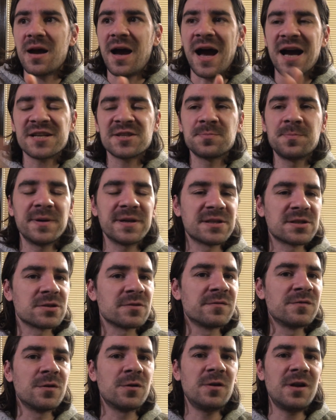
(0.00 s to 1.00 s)
aspects
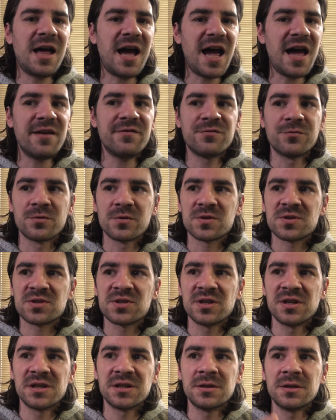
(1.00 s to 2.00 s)
of your life or
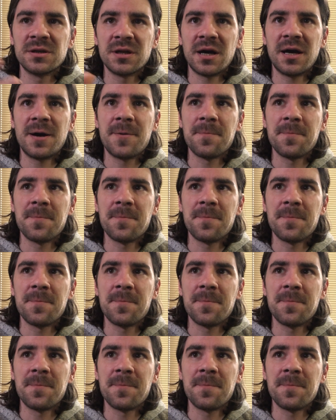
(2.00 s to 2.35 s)
certain